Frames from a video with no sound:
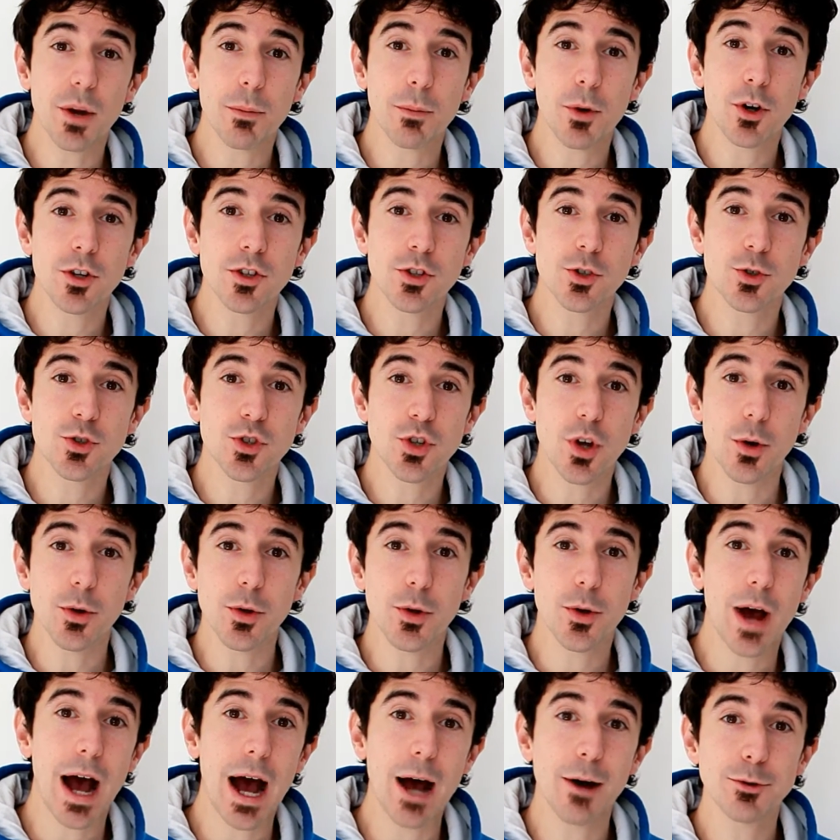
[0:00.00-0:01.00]
I'm going to show
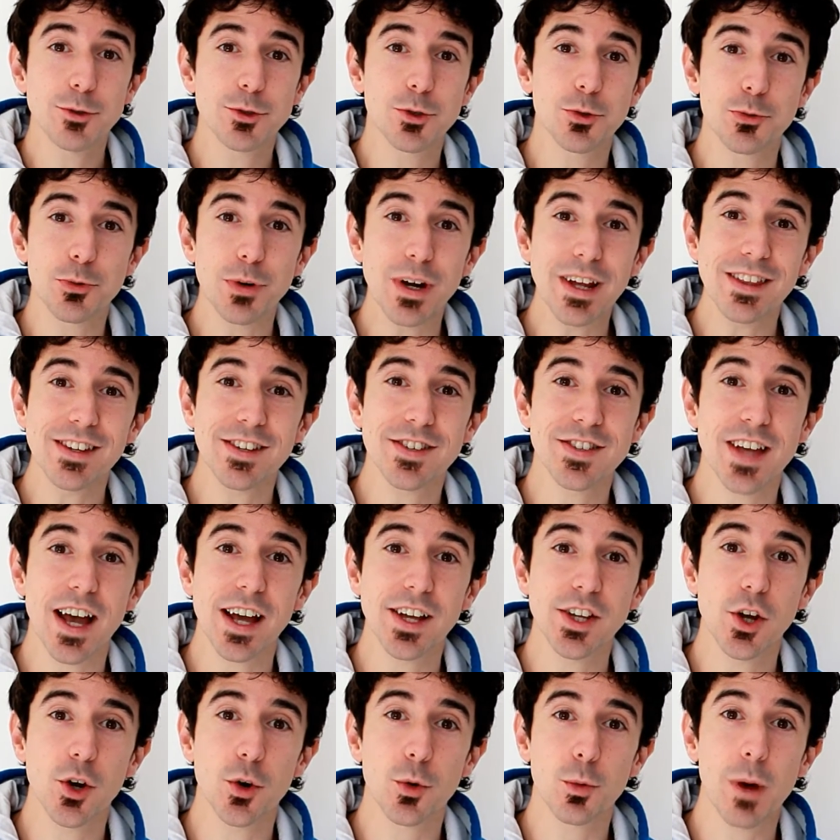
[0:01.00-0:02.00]
you how to
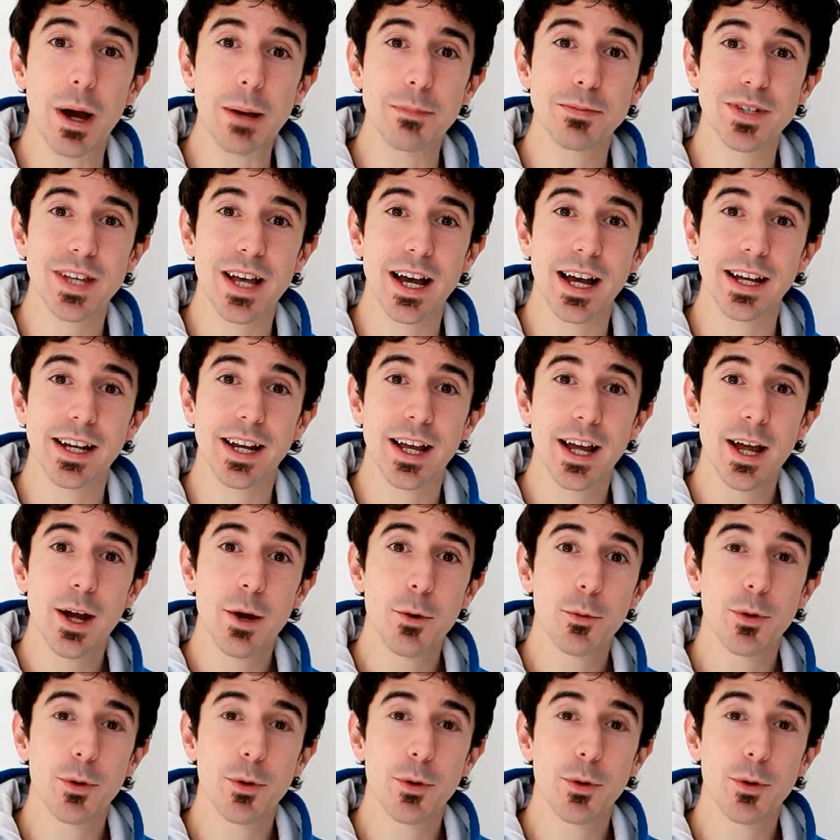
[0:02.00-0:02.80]
redesign your website